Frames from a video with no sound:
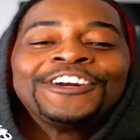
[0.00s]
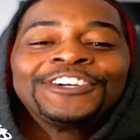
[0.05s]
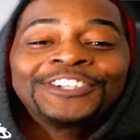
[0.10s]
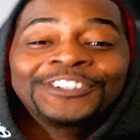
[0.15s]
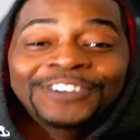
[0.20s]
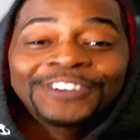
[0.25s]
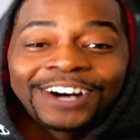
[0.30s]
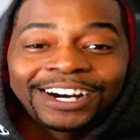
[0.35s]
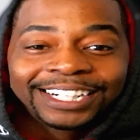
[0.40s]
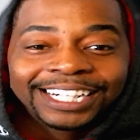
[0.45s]

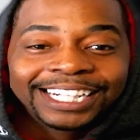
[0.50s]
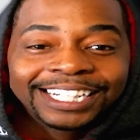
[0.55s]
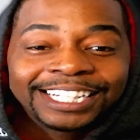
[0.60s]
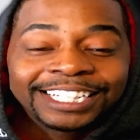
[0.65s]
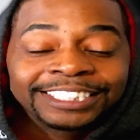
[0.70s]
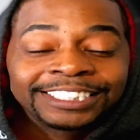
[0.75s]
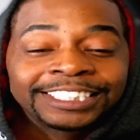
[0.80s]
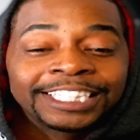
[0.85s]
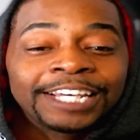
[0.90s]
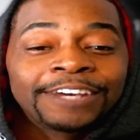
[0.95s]
Do all that
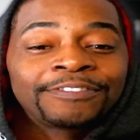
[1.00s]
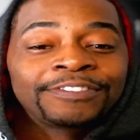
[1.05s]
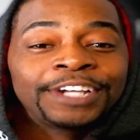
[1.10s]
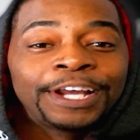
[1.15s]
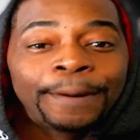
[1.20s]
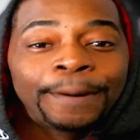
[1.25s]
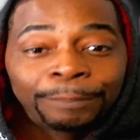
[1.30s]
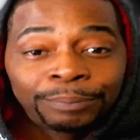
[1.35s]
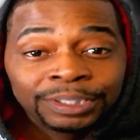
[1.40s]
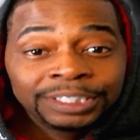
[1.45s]
good stuff, and
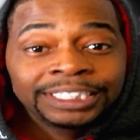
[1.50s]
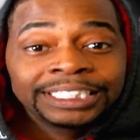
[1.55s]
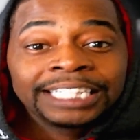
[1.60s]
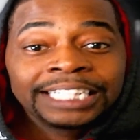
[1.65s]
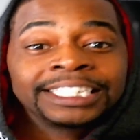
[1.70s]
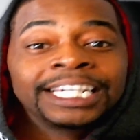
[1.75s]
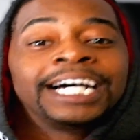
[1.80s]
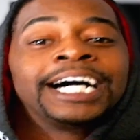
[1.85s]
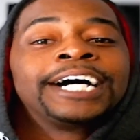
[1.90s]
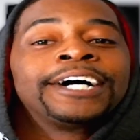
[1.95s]
I
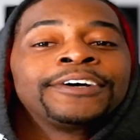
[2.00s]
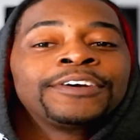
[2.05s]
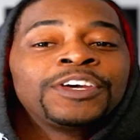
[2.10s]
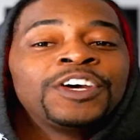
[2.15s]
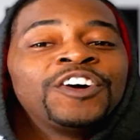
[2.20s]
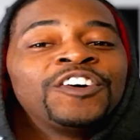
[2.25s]
appreciate y'all